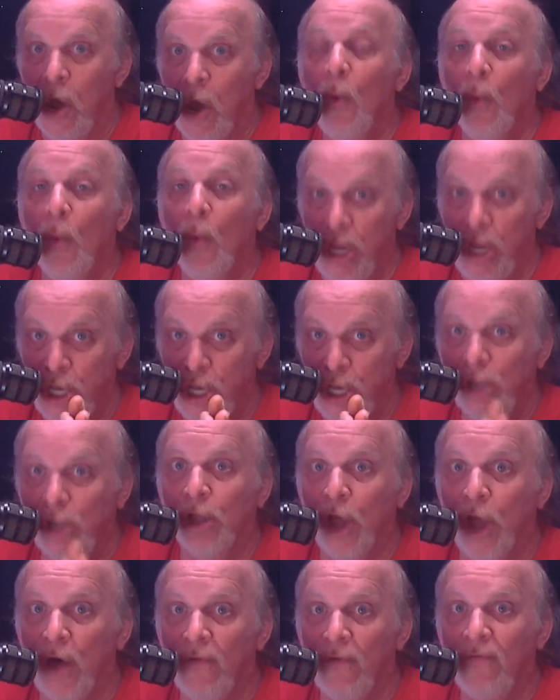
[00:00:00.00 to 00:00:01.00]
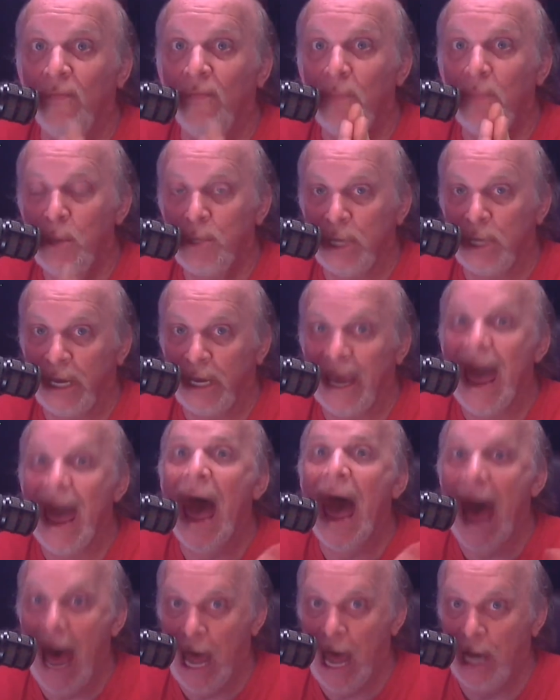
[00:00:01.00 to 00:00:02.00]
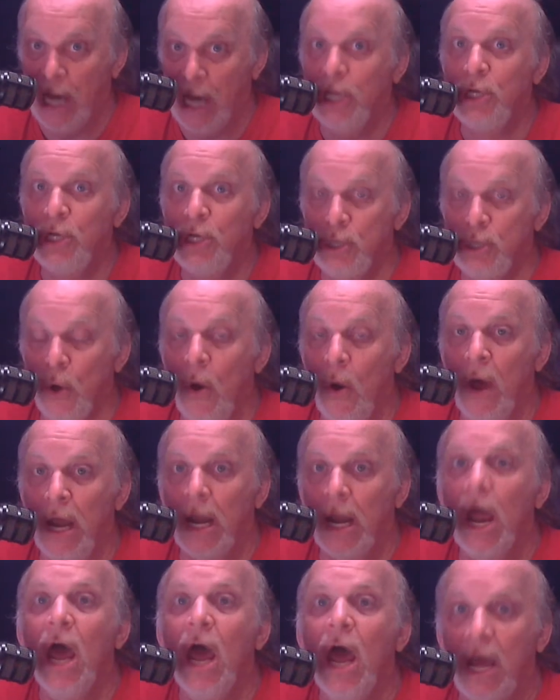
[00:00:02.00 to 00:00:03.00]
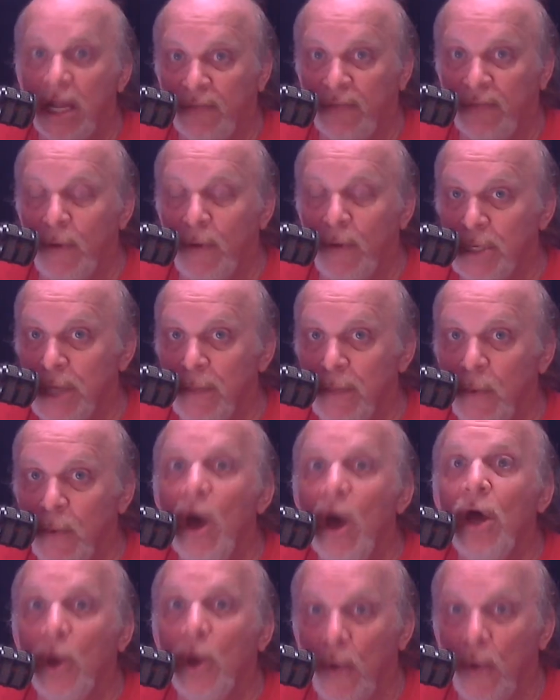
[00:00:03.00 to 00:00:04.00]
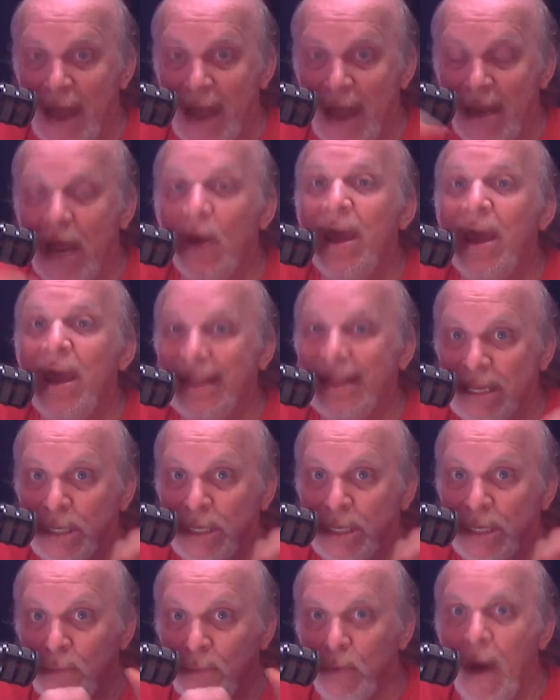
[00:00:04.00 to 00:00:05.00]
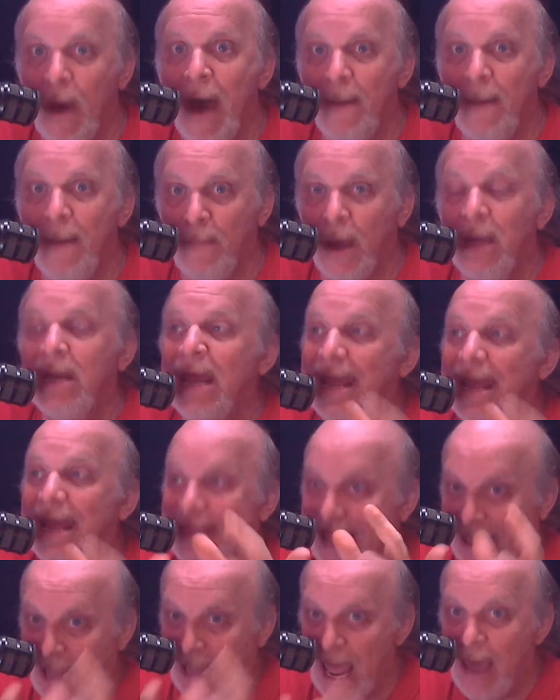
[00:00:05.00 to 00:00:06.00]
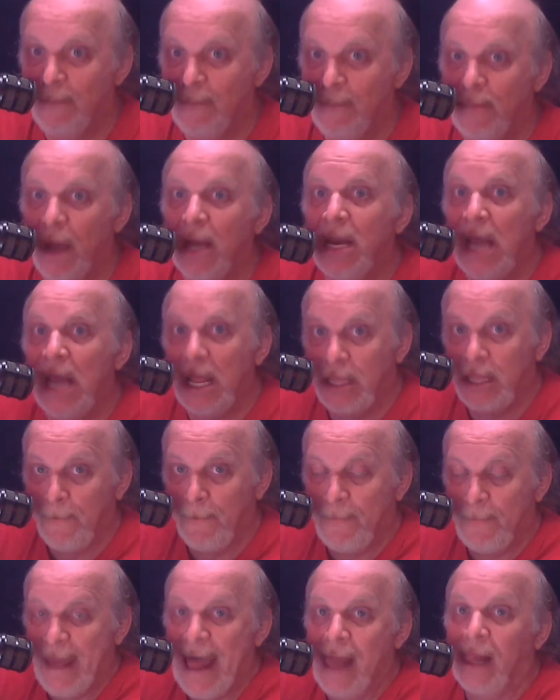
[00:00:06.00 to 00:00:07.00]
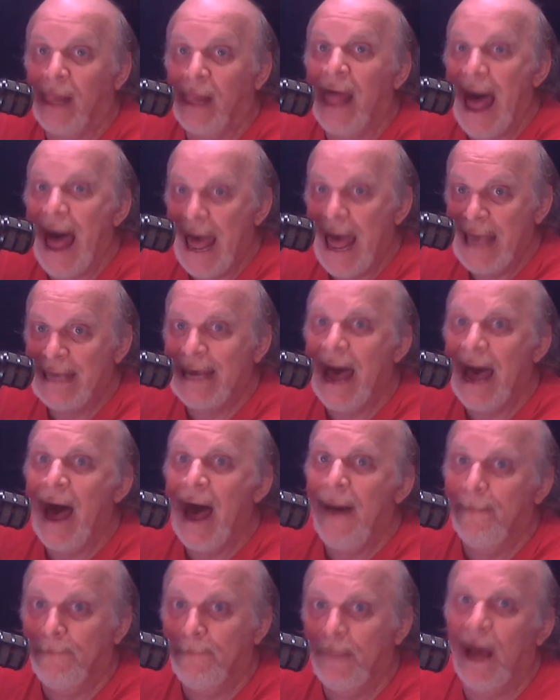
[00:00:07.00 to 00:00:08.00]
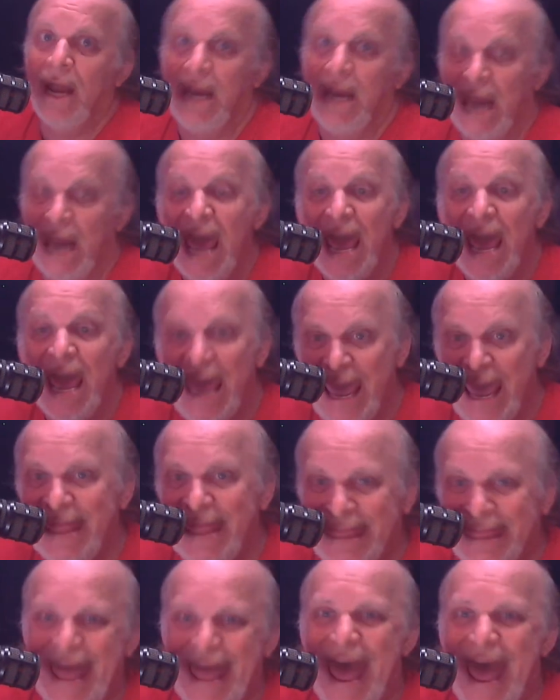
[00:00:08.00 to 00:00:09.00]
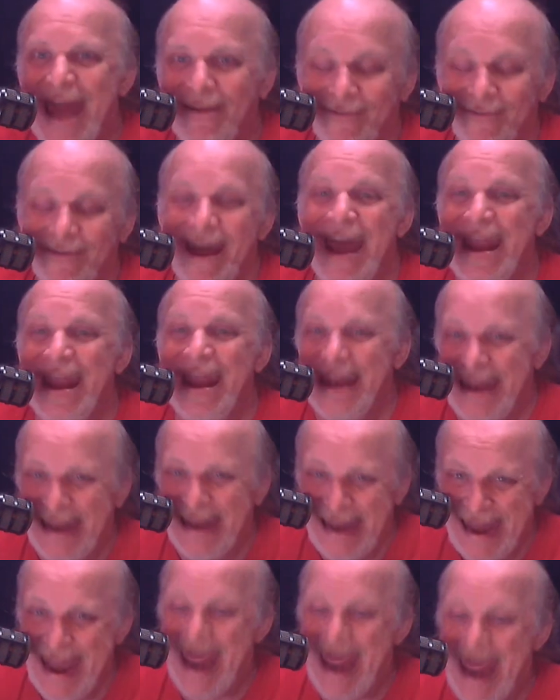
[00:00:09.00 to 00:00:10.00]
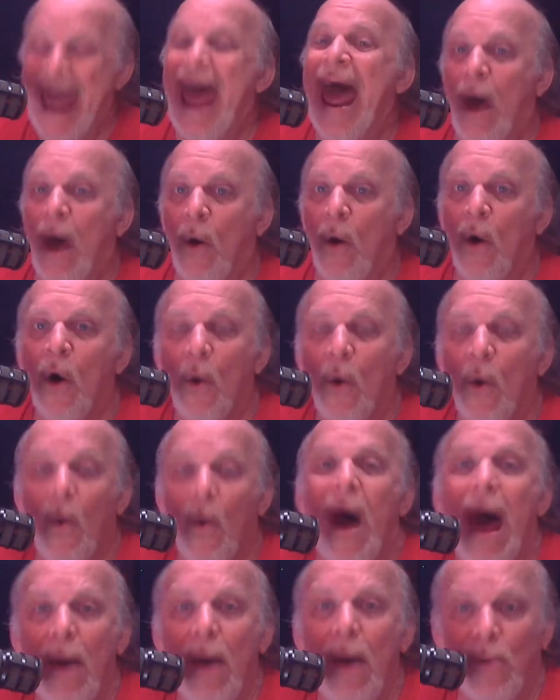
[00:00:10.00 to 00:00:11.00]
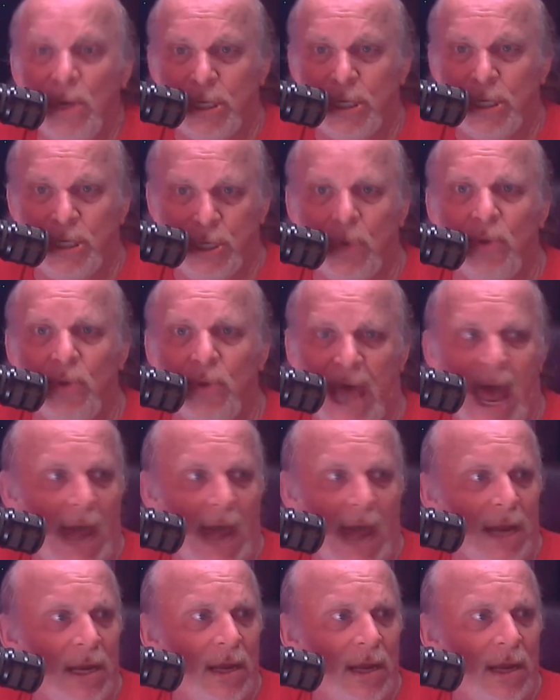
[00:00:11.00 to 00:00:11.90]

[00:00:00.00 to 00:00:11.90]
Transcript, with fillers: when you love music. How do you join? It's very simple. Go down there, hit the subscribe button, hit the like button, hit the bell icon button. Hit that right now. Why would you do that?